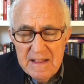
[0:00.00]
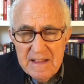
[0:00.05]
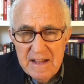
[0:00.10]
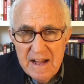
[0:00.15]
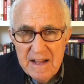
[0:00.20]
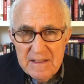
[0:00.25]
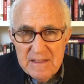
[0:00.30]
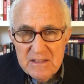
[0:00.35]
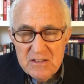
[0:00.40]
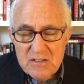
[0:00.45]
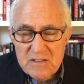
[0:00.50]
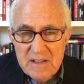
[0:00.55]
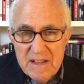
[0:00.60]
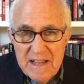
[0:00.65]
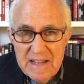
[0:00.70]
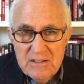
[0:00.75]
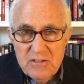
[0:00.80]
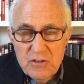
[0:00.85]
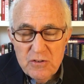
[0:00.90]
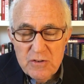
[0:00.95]
Uh, this
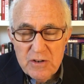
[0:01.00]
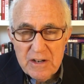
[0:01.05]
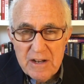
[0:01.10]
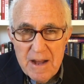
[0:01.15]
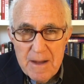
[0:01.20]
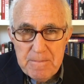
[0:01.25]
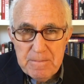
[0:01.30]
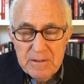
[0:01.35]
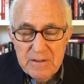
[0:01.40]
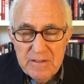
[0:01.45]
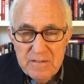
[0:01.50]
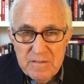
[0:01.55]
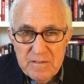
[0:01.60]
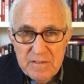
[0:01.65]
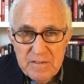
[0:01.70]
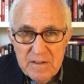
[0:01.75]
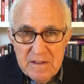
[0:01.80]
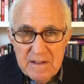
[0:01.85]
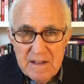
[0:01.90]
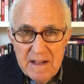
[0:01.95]
led to a couple
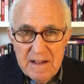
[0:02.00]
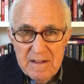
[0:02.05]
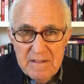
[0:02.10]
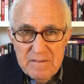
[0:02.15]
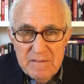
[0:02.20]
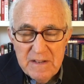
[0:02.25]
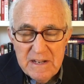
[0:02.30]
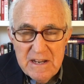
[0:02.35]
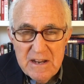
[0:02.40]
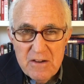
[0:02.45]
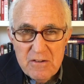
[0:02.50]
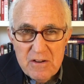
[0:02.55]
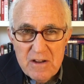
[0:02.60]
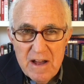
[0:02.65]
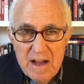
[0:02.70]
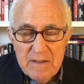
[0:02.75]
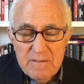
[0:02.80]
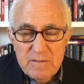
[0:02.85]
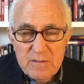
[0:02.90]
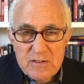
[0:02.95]
of uh, video
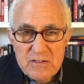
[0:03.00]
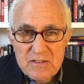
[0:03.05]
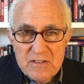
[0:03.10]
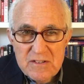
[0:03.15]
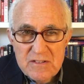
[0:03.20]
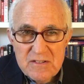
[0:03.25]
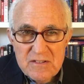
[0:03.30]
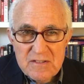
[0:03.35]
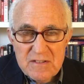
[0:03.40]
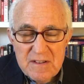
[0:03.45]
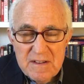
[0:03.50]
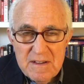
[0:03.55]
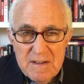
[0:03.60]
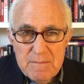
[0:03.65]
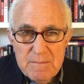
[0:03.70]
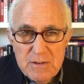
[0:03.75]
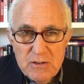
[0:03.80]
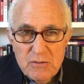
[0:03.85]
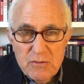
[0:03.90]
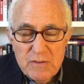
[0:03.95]
conferences
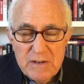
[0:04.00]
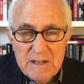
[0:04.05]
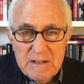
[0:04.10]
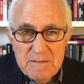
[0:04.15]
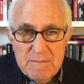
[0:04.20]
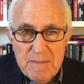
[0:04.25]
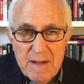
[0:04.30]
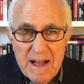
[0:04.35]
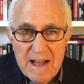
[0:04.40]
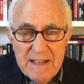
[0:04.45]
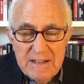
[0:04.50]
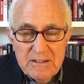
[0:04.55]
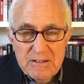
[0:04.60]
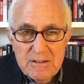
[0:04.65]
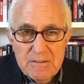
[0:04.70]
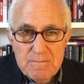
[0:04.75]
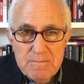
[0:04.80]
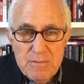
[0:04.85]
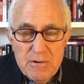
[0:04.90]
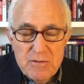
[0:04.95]
between Biden
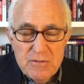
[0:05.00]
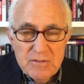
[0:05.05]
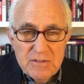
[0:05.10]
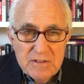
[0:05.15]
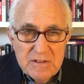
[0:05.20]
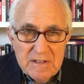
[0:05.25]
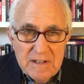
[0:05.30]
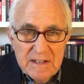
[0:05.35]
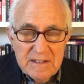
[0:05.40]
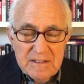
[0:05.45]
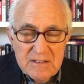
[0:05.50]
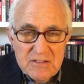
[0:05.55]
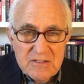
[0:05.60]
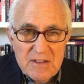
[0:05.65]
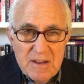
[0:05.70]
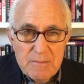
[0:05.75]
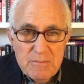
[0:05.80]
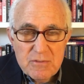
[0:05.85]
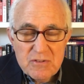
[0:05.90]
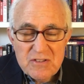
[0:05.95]
and Putin on
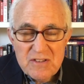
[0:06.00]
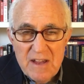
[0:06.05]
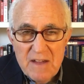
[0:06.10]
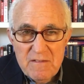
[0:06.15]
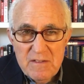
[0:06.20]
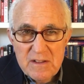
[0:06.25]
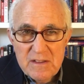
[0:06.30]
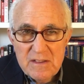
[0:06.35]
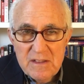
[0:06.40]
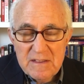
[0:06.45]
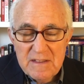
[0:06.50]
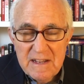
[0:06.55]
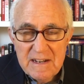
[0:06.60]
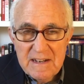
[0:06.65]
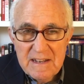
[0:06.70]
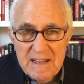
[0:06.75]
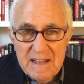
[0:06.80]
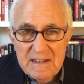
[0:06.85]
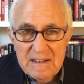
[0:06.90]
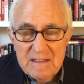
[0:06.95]
December 7th and then
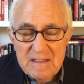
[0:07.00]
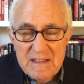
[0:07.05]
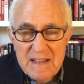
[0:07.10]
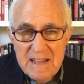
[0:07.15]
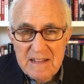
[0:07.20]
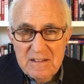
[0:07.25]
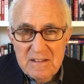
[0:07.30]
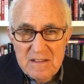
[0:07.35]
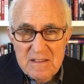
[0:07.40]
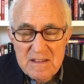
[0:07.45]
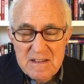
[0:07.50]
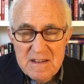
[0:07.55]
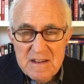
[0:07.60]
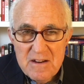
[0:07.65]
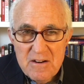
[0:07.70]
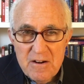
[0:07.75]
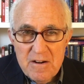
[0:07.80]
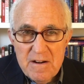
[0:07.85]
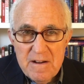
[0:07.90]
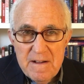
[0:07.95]
again at the end of the
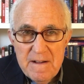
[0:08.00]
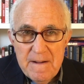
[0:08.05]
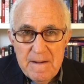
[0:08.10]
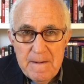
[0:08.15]
year,